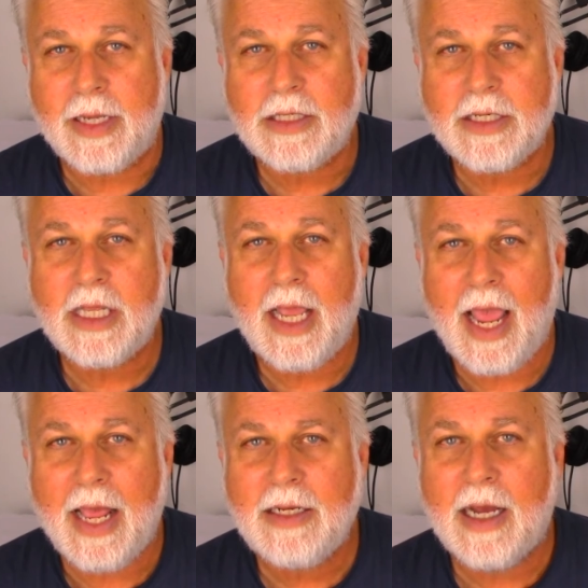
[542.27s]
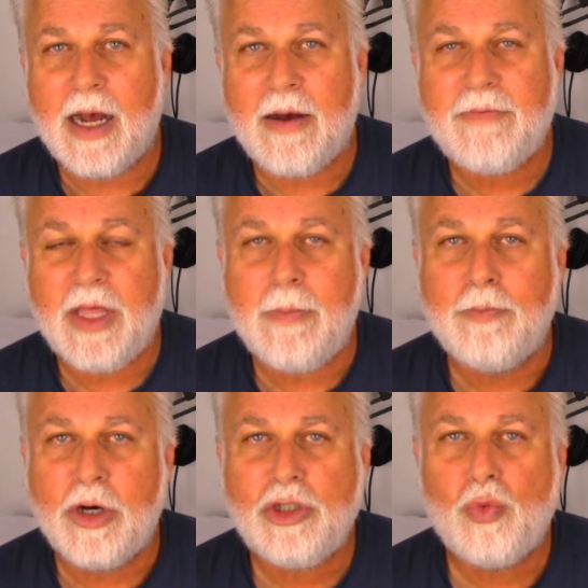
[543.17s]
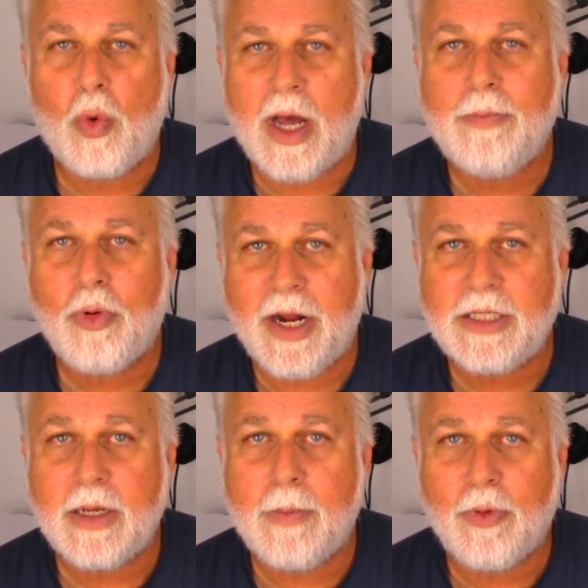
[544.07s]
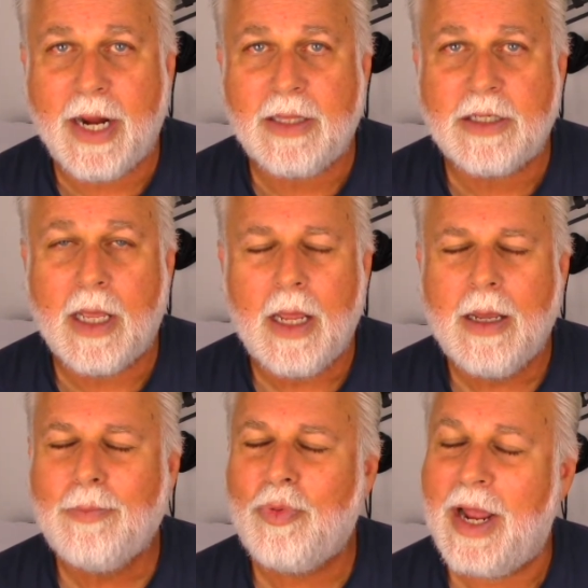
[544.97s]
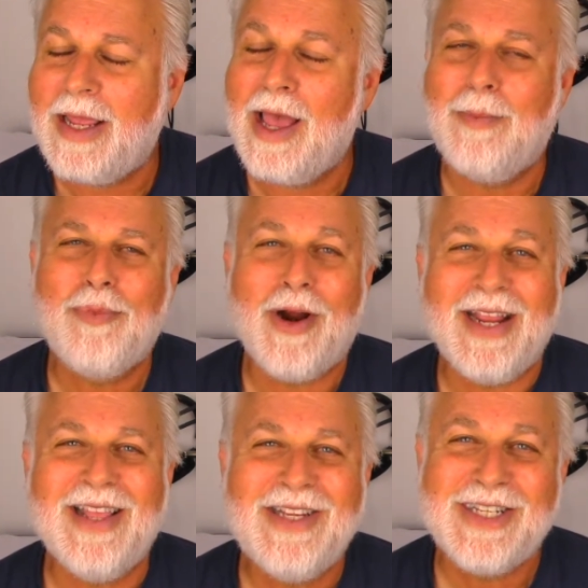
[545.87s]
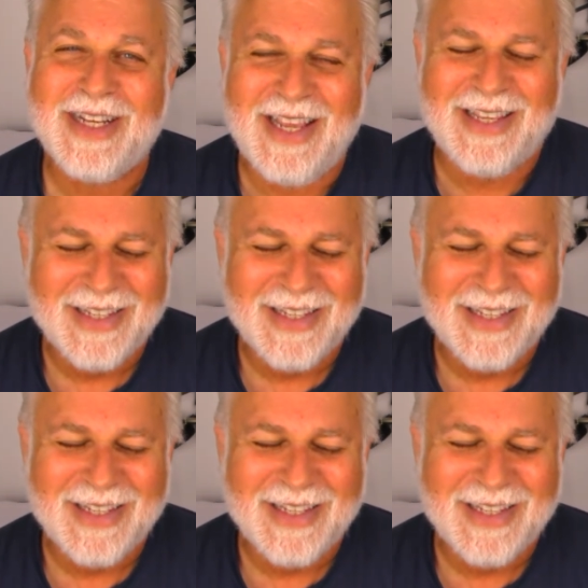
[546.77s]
since the end of the Bush 1 pregnancy,